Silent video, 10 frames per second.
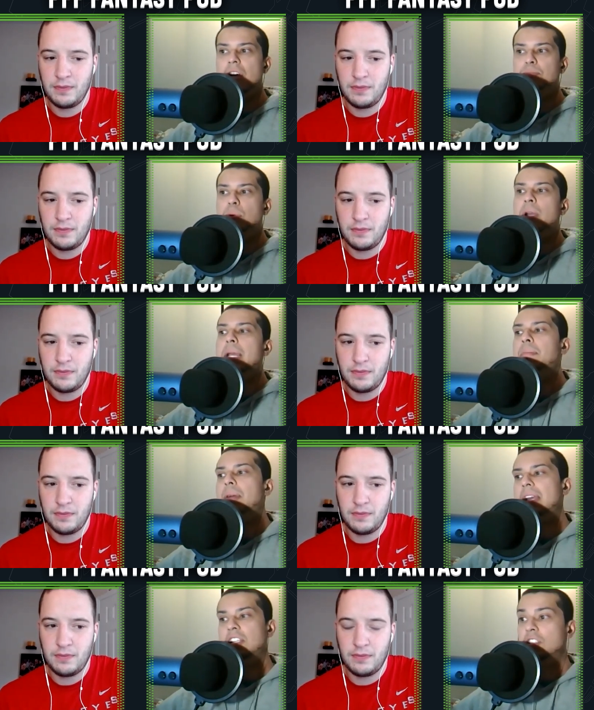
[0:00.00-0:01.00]
Speaker 1: put him.
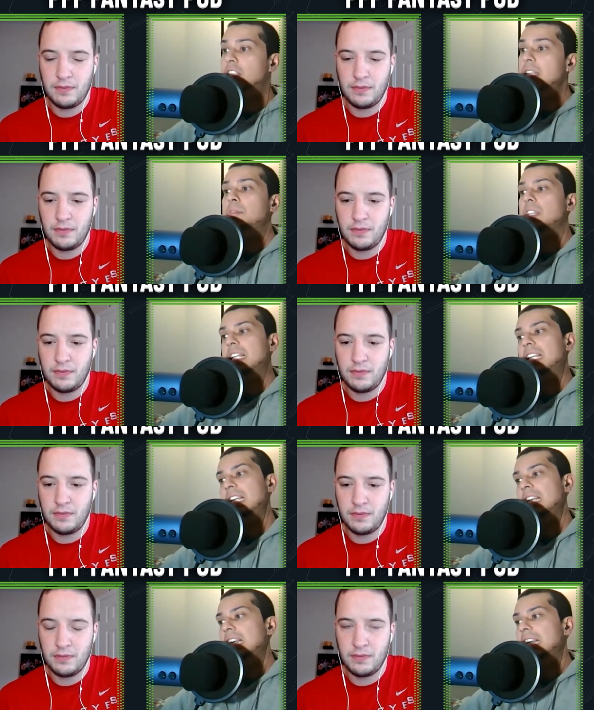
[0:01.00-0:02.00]
It just seems like
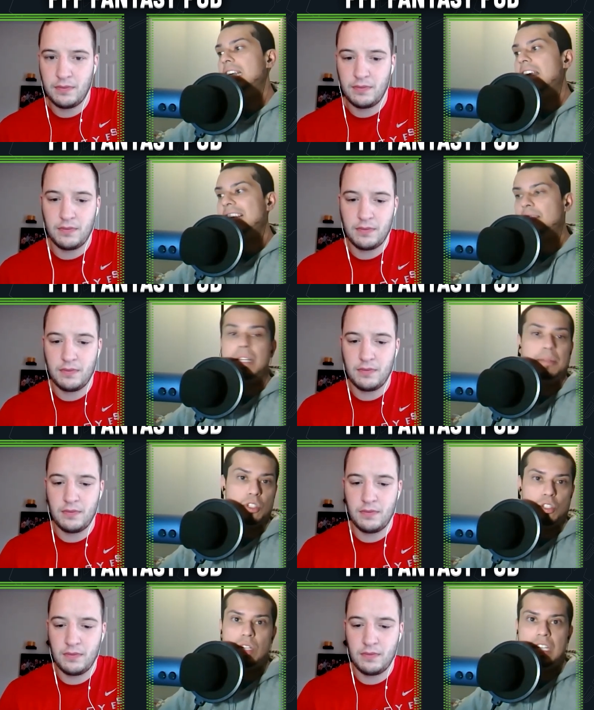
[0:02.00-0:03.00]
he hasn't been able
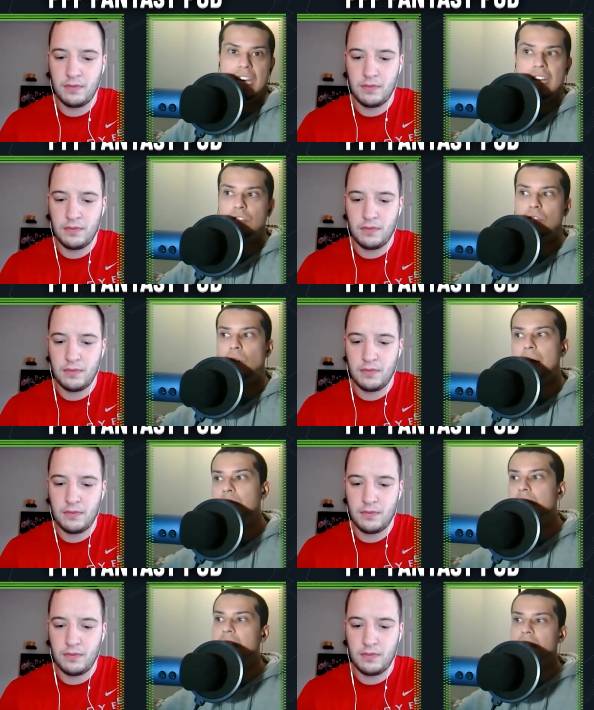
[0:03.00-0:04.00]
to do it yet. So I'm
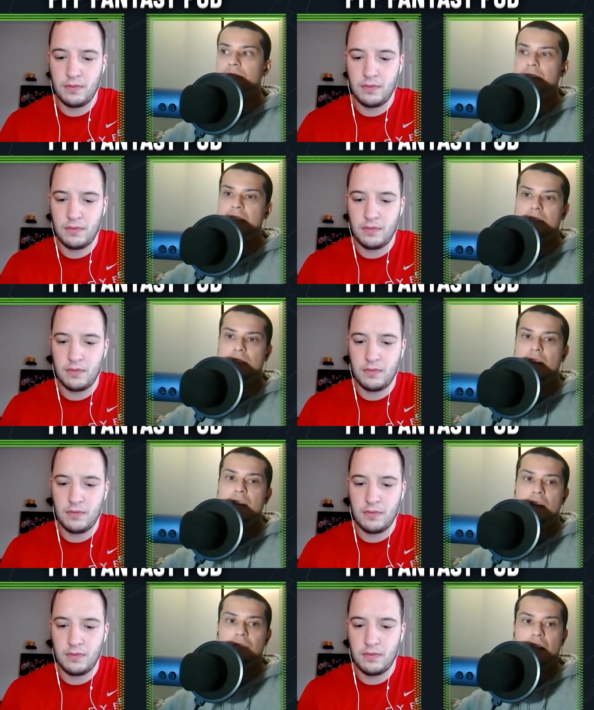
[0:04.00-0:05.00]
sitting on the fence
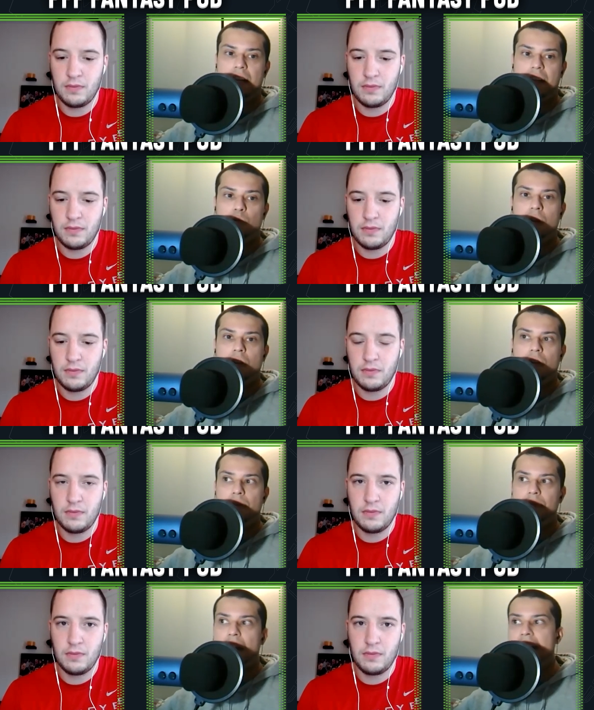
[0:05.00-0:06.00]
of like,
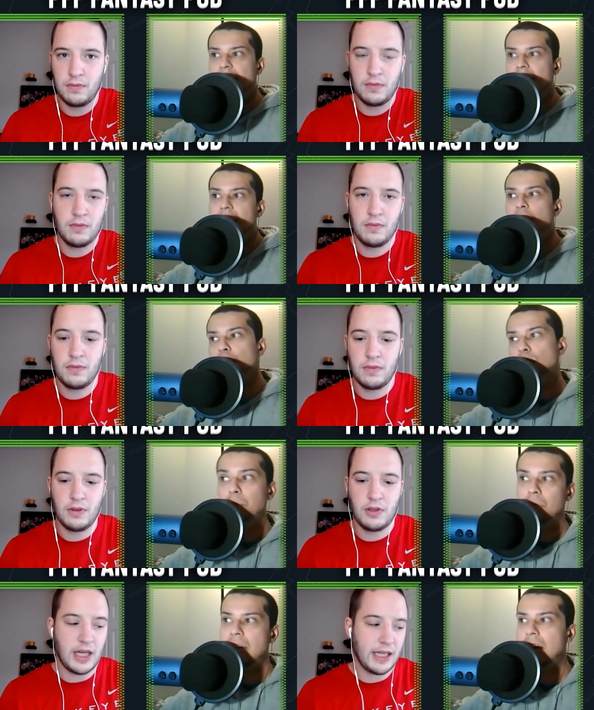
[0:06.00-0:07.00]
well, I see that you're
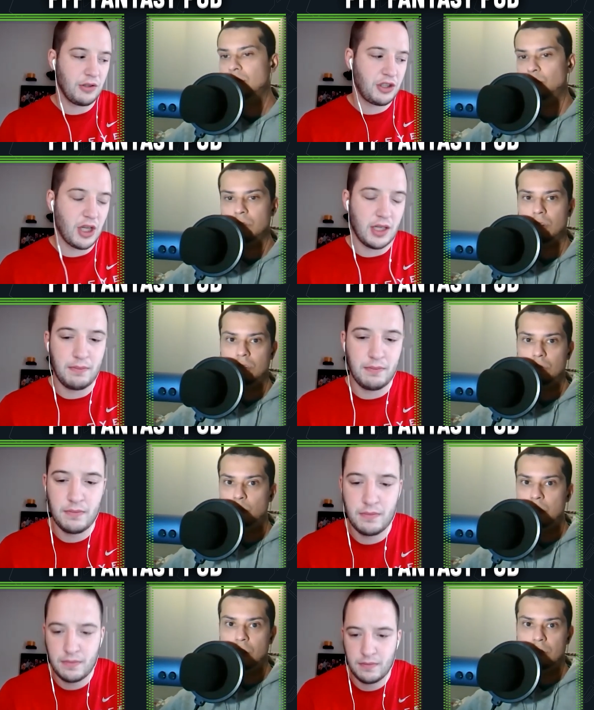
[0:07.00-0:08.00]
super talented when you're on
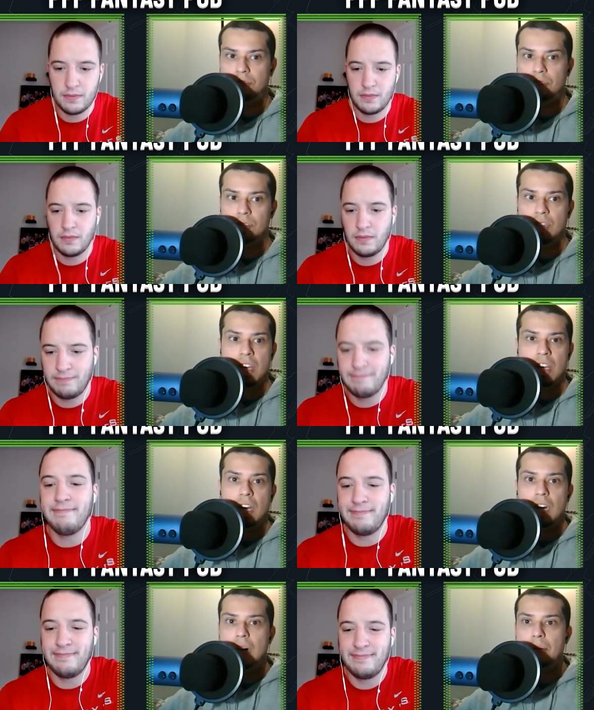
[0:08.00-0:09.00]
when you're on the field,
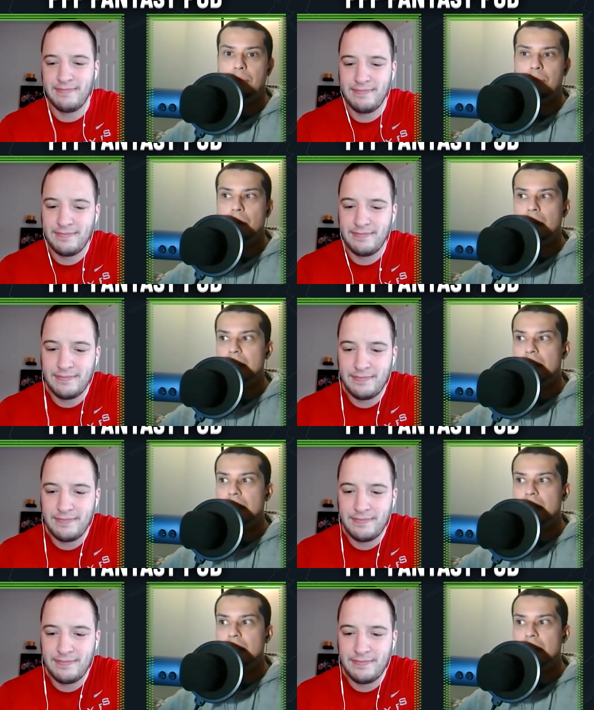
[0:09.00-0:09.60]
um, but